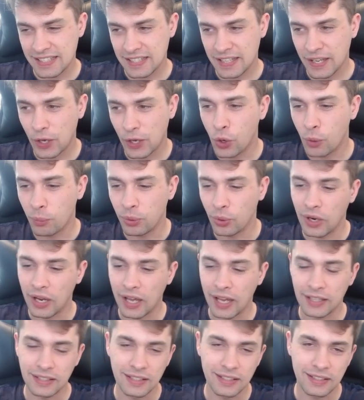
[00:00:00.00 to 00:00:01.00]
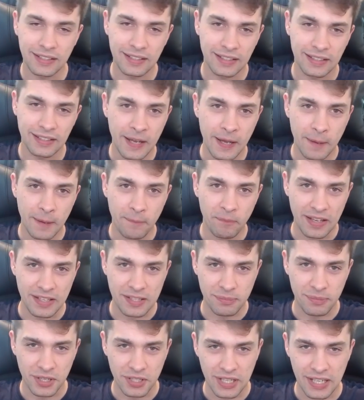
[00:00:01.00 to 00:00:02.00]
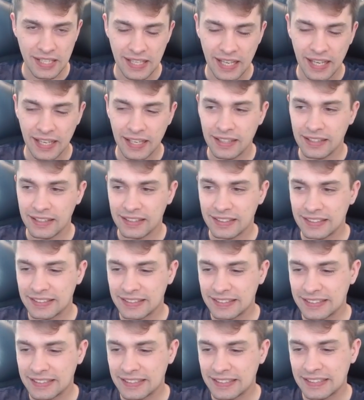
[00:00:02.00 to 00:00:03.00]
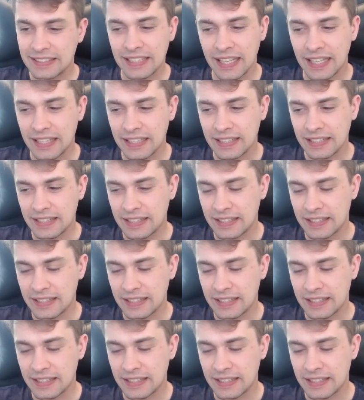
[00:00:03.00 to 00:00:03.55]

I hope you liked it as much as I did, and